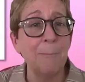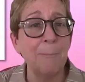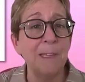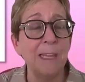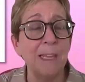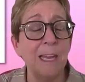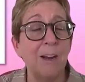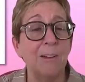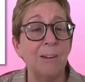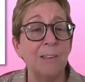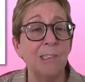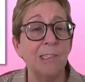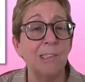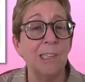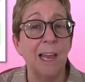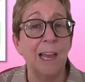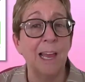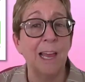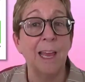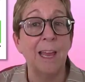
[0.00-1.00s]
stop you there and
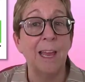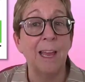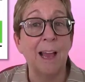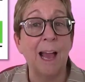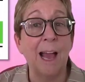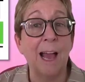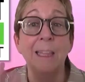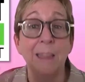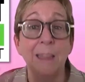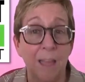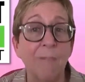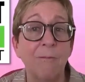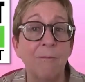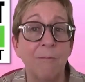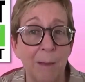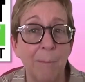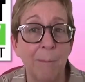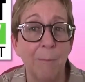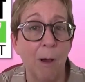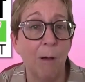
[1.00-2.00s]
say, I
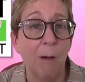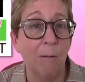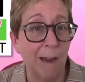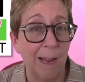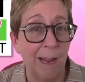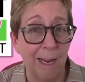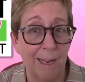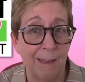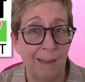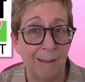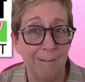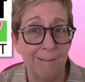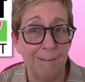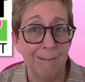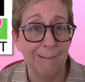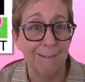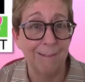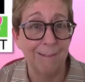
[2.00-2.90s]
love him already.